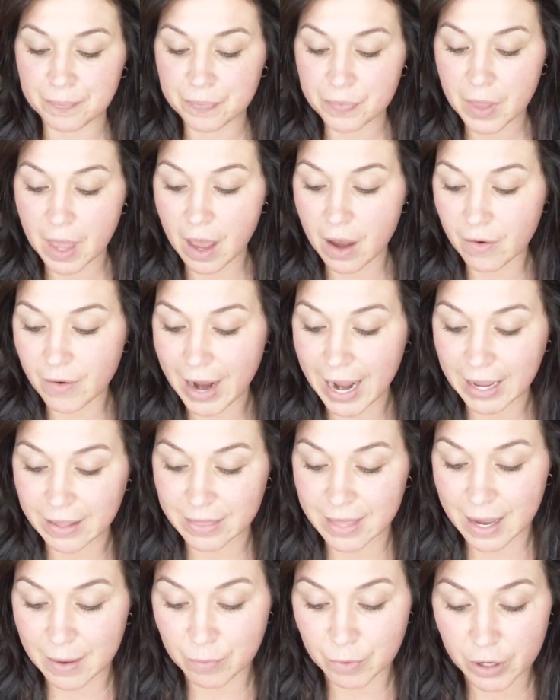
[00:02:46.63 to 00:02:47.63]
All right,
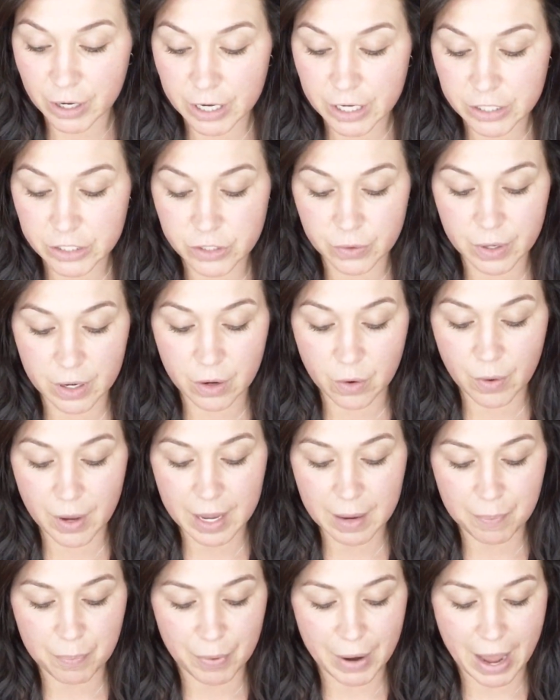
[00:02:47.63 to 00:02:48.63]
then we're gonna do a
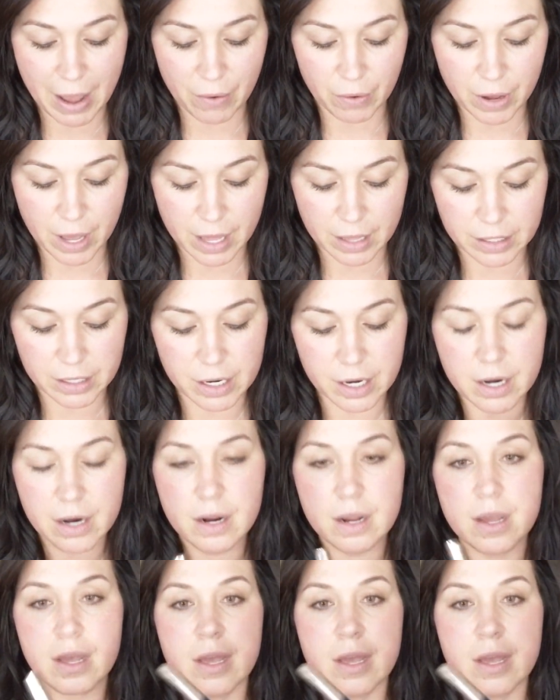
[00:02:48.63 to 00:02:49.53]
quick brow color.